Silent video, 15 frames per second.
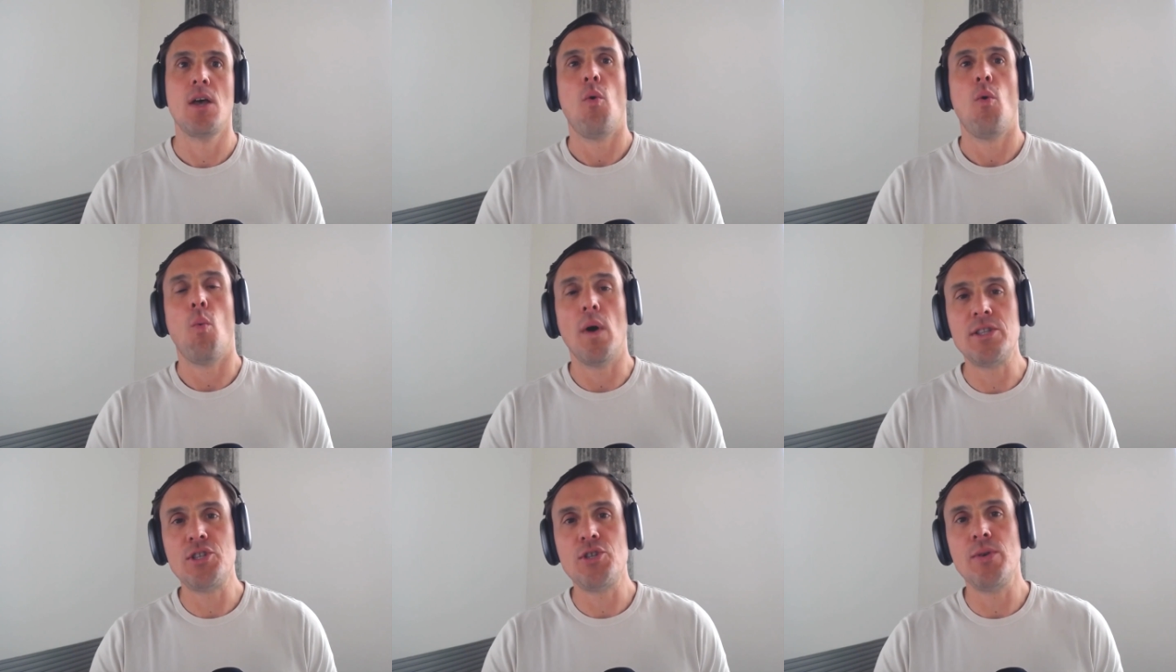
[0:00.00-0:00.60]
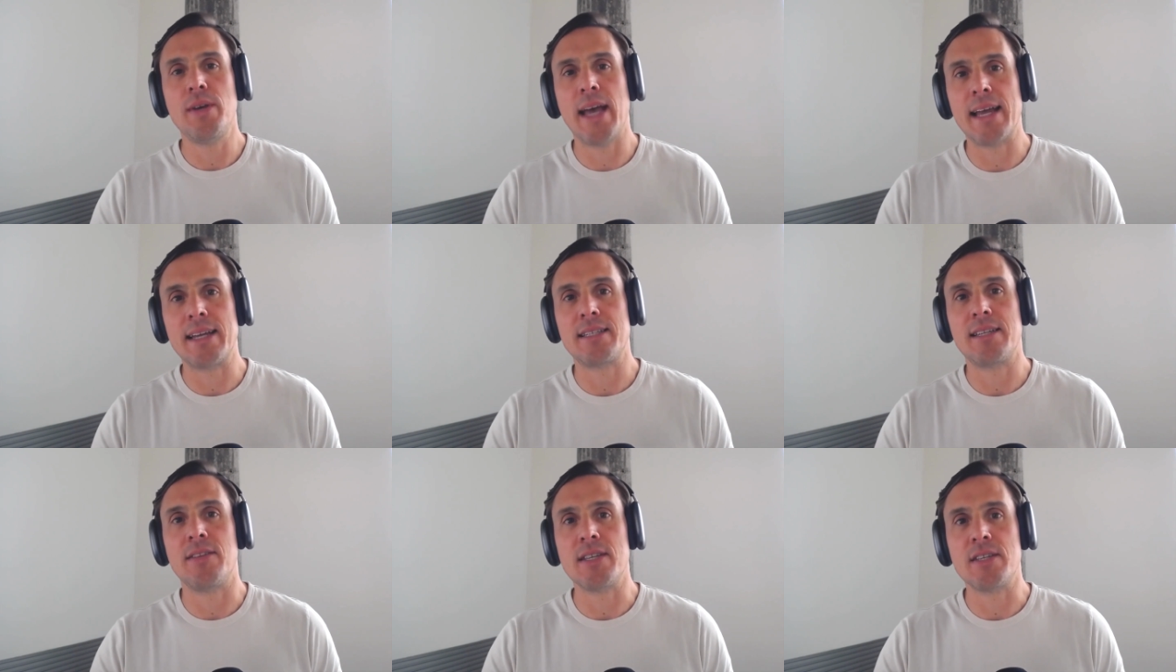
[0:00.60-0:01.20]
Once you get
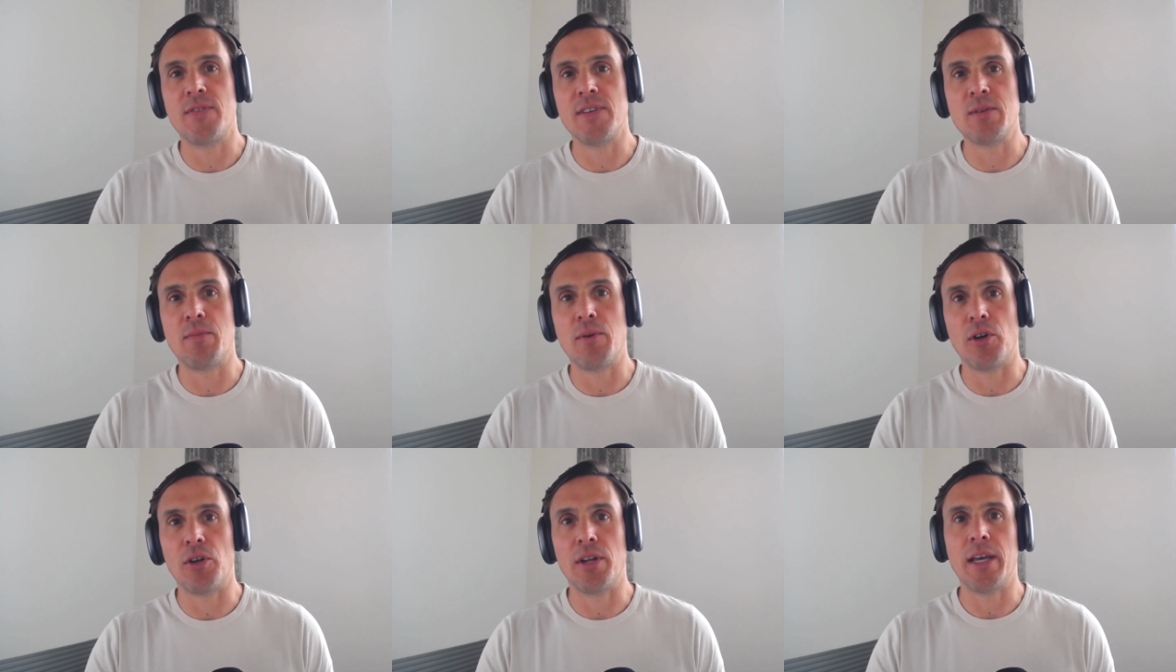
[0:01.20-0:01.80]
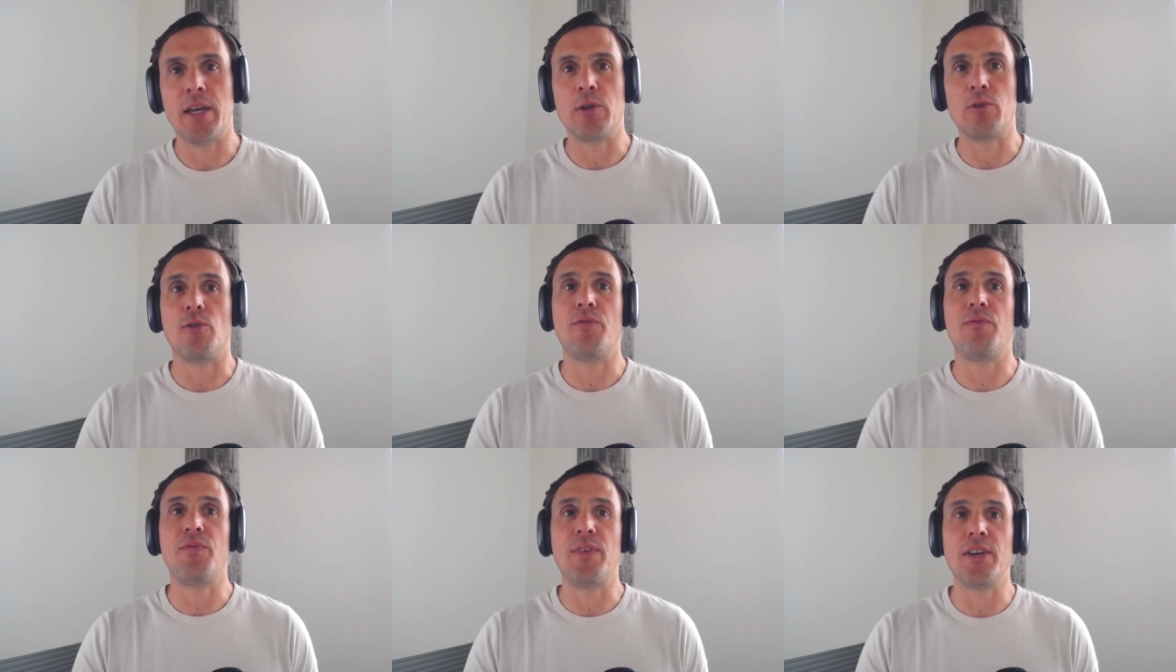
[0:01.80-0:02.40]
to this visibility, it'll
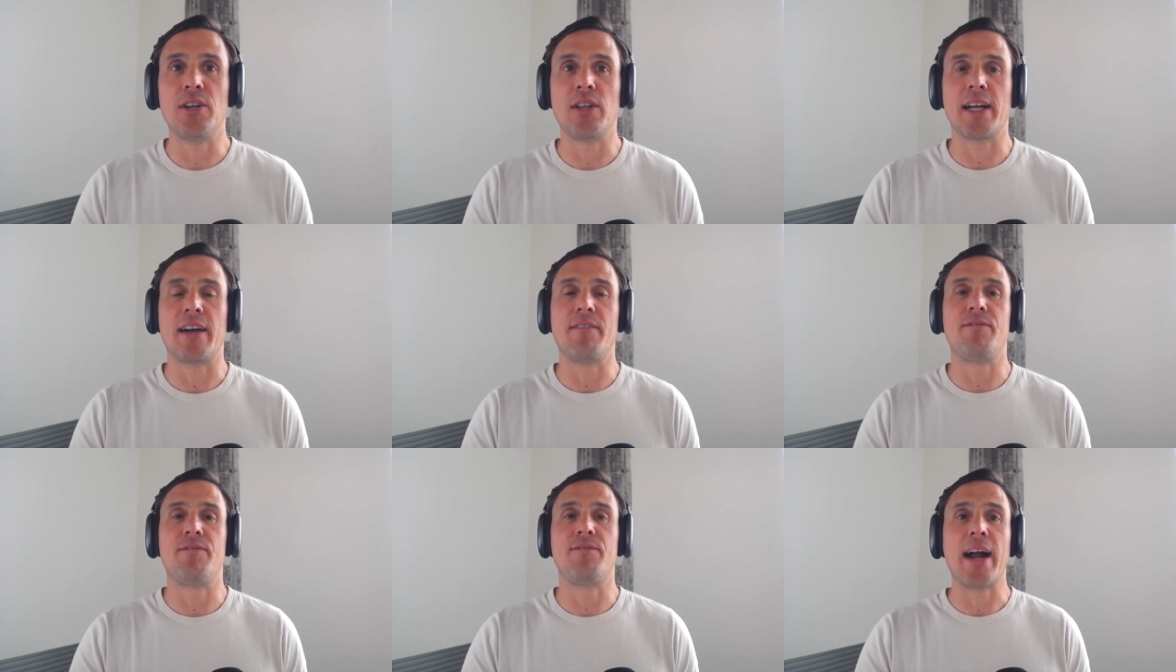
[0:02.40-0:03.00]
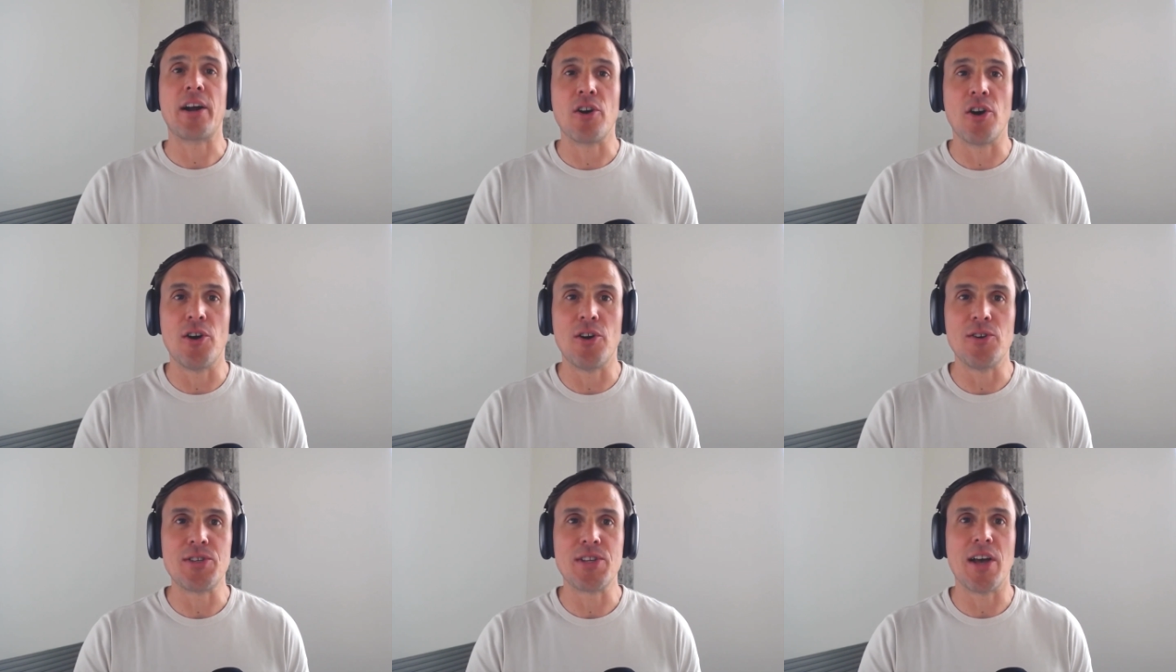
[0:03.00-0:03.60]
feel like a fire
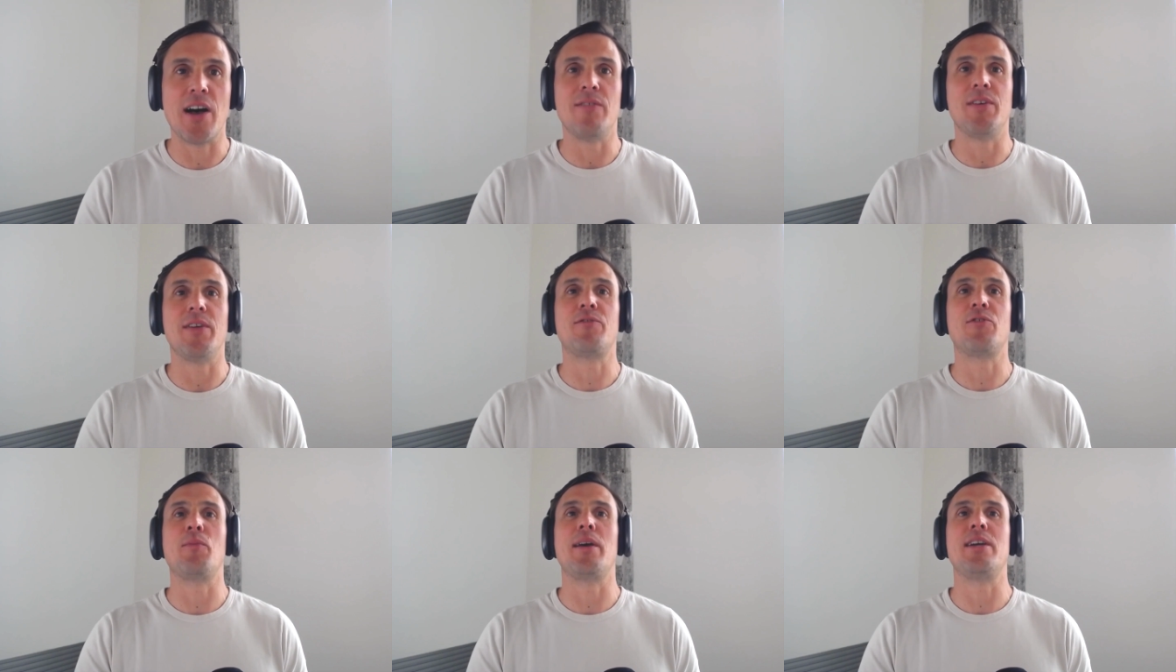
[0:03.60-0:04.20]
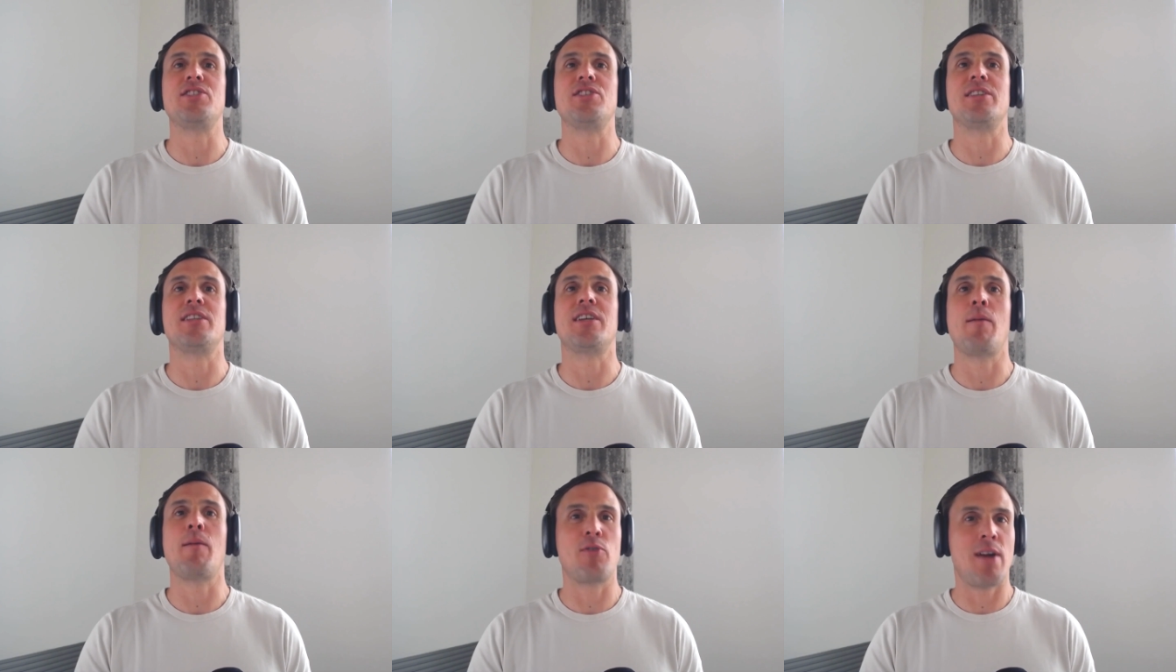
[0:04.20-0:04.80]
hose of information
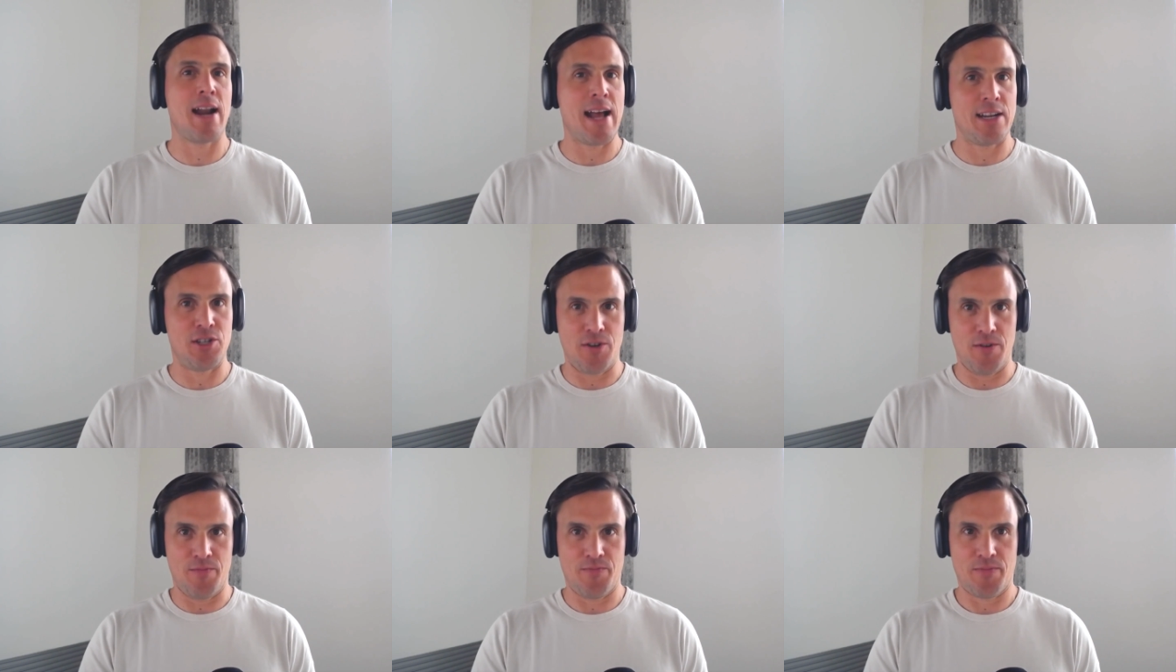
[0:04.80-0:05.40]
coming right at you.